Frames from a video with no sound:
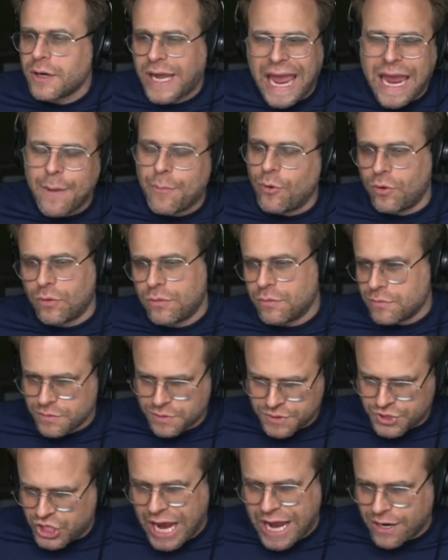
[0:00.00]
cable
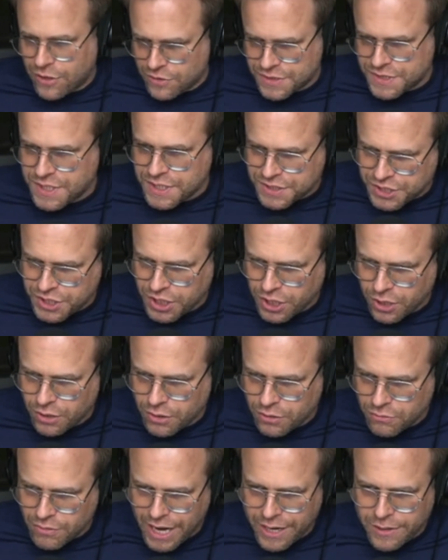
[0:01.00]
channels this
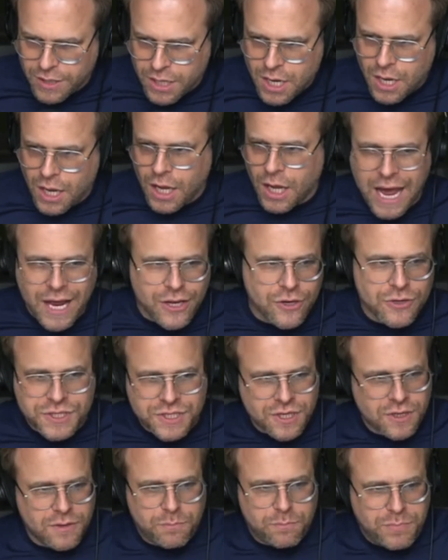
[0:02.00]
year, right? I used
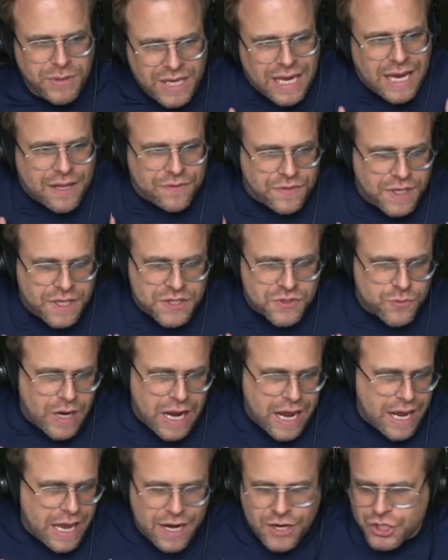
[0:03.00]
to be at these when
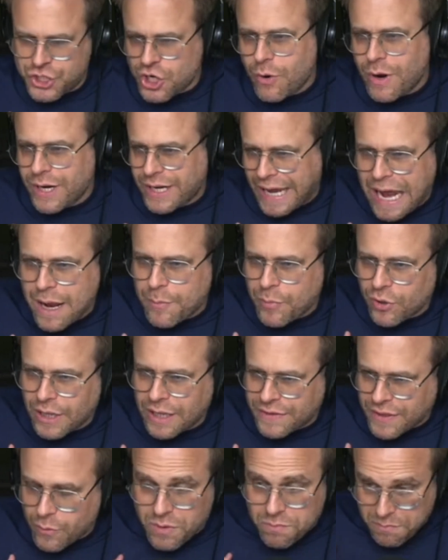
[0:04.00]
I had a show on cable.
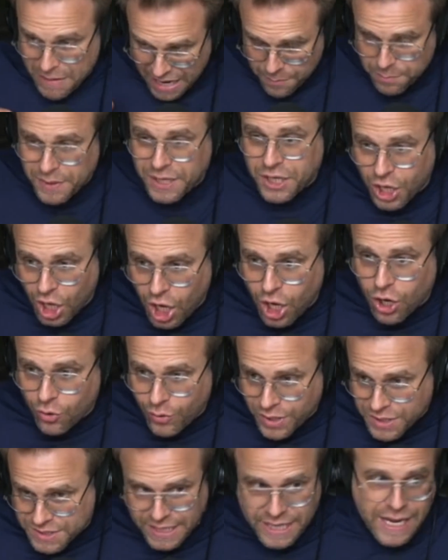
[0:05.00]
Like, they would make me
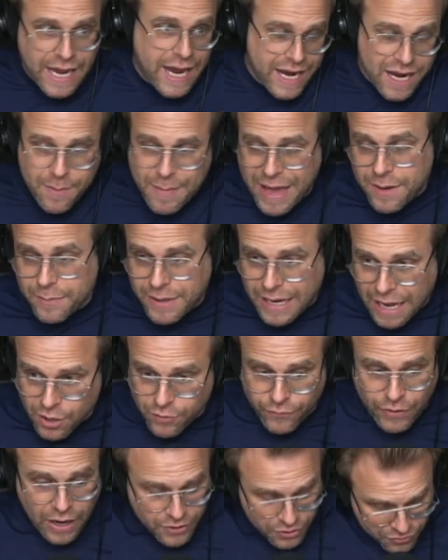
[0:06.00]
go and say, hi, I'm Adam
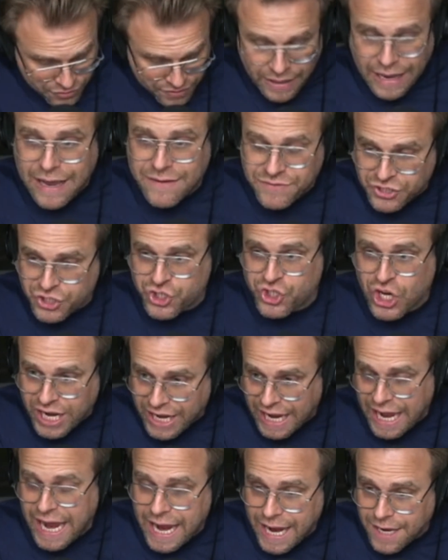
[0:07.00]
Conover. I used to have to
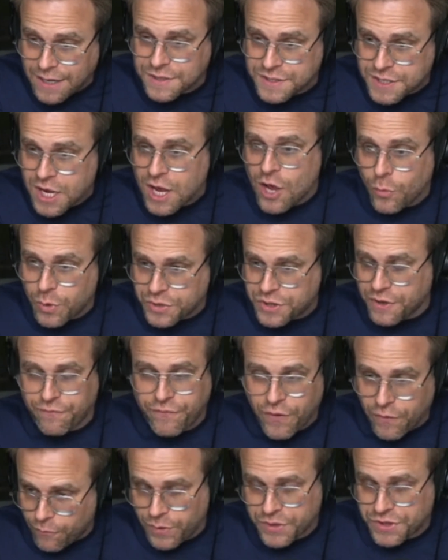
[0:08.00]
shake hands with
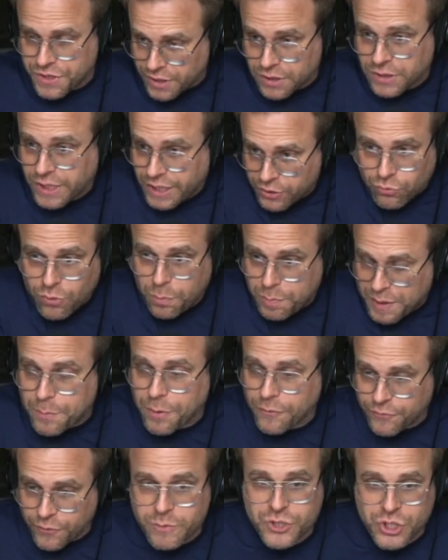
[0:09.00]
the literal
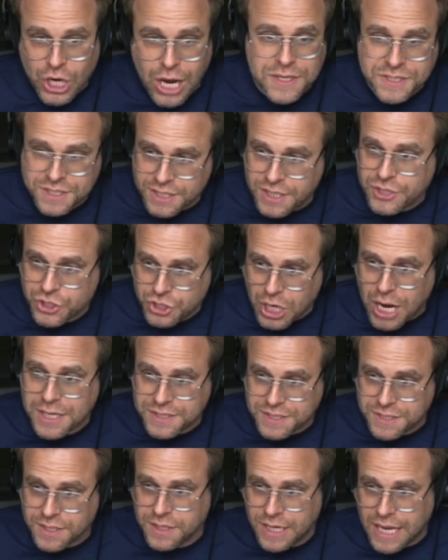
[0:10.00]
people from Johnson &
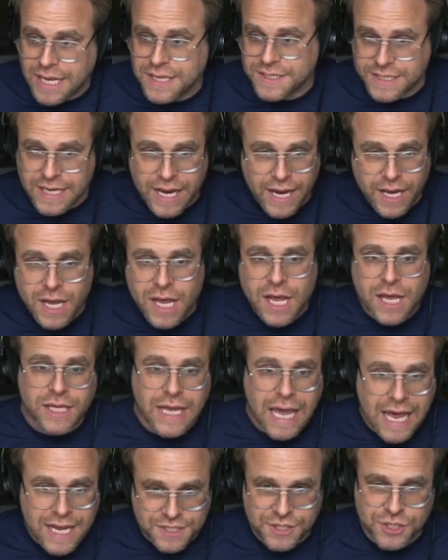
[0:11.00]
Johnson and say,
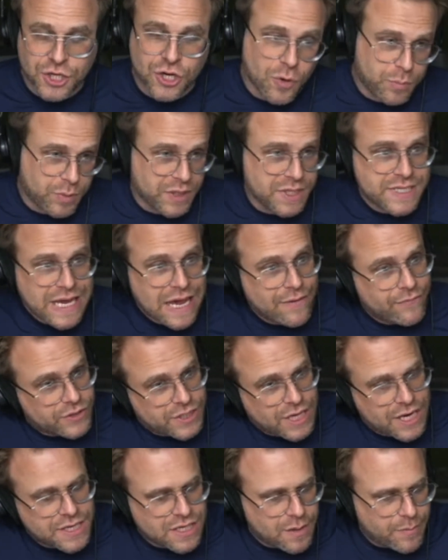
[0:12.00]
yes, please
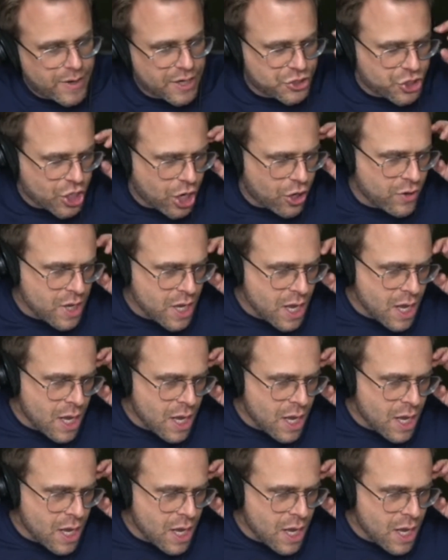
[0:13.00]
advertise on my show.